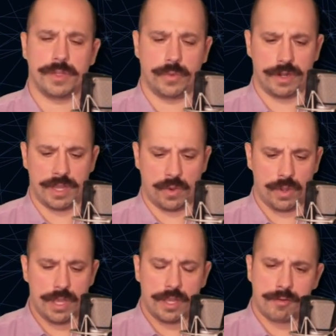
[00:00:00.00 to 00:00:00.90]
We are now
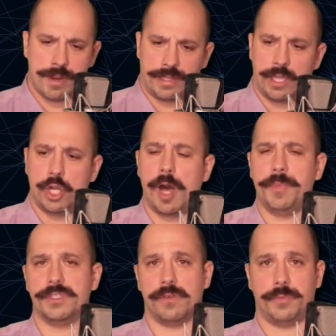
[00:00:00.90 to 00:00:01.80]
creating
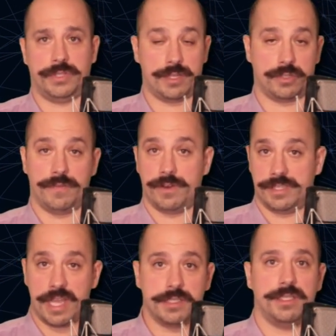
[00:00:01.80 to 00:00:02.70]
copies of potentially very
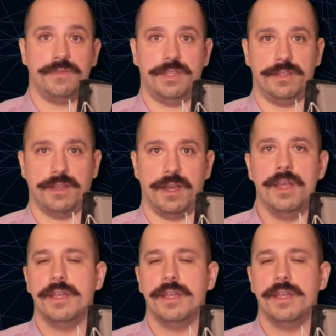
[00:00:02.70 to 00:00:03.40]
sensitive data